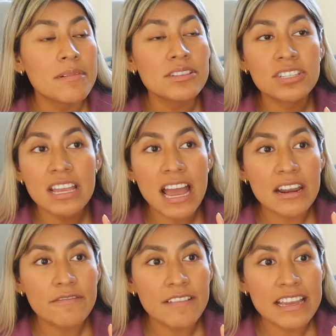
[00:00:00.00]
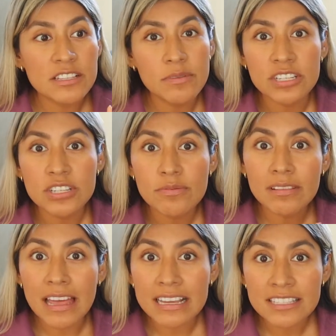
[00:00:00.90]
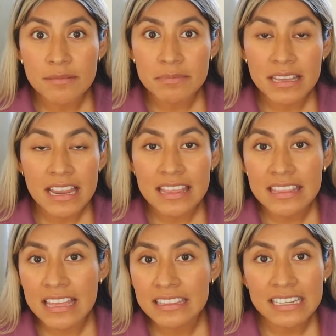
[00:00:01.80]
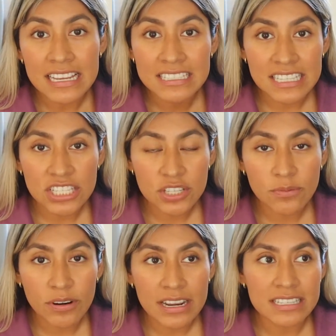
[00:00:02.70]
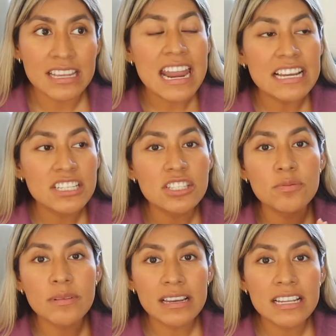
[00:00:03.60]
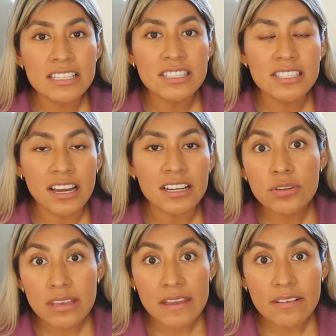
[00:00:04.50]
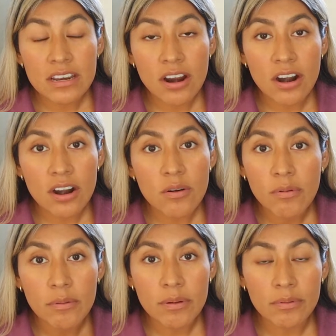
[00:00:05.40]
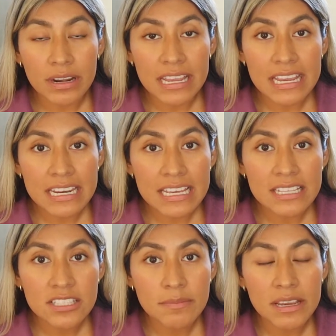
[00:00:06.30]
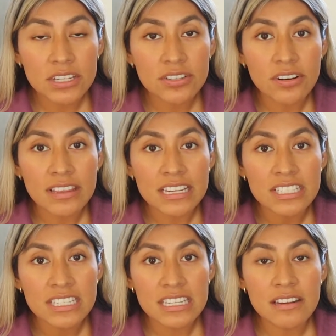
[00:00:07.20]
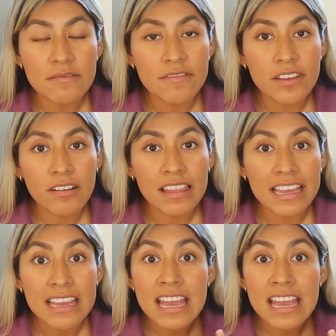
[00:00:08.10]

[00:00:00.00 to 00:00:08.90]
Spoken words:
She had a phase where she would like something and then the next day she wouldn't, and I just really stuck to giving her what we were eating to make sure that she didn't feel like